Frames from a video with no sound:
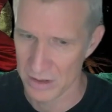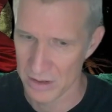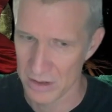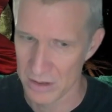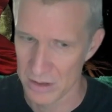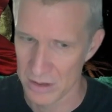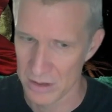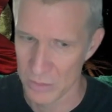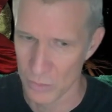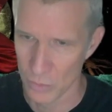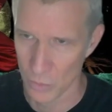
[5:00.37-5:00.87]

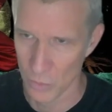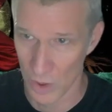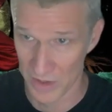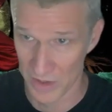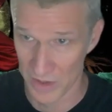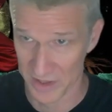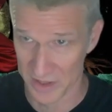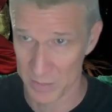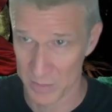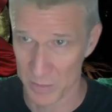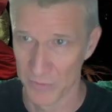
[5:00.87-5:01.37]
run
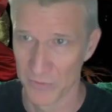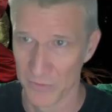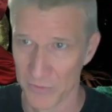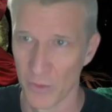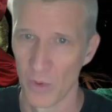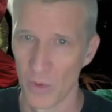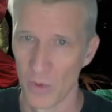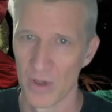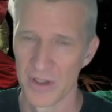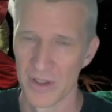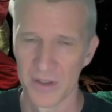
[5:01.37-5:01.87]
this
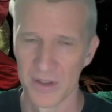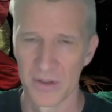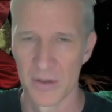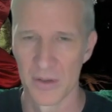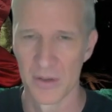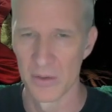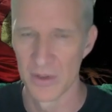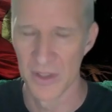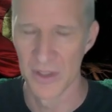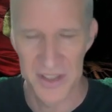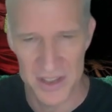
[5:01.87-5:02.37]
before and you
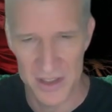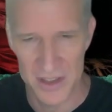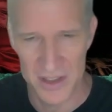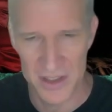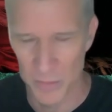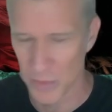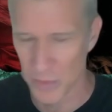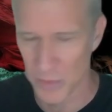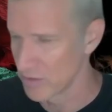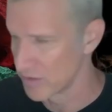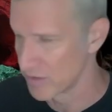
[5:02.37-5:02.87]
listened to the
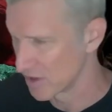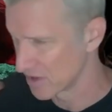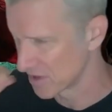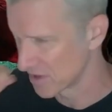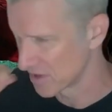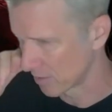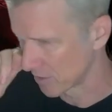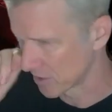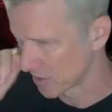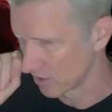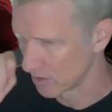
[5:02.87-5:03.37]
previous
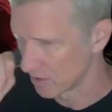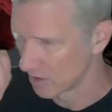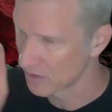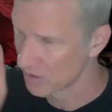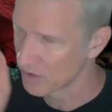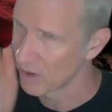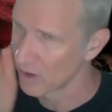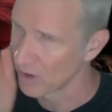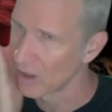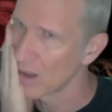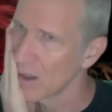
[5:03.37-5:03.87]
episode and you
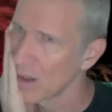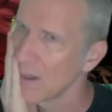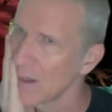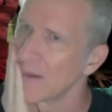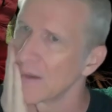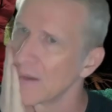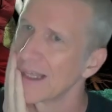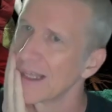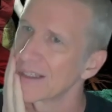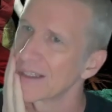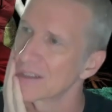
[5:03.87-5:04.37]
thought, huh,
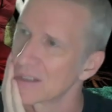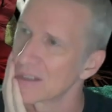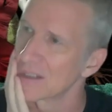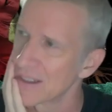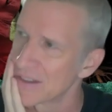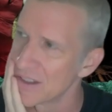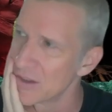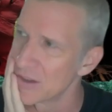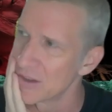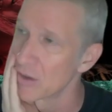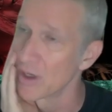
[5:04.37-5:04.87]
that's
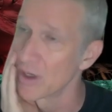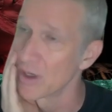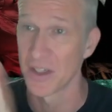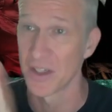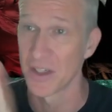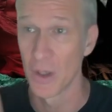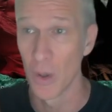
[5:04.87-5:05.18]
interesting.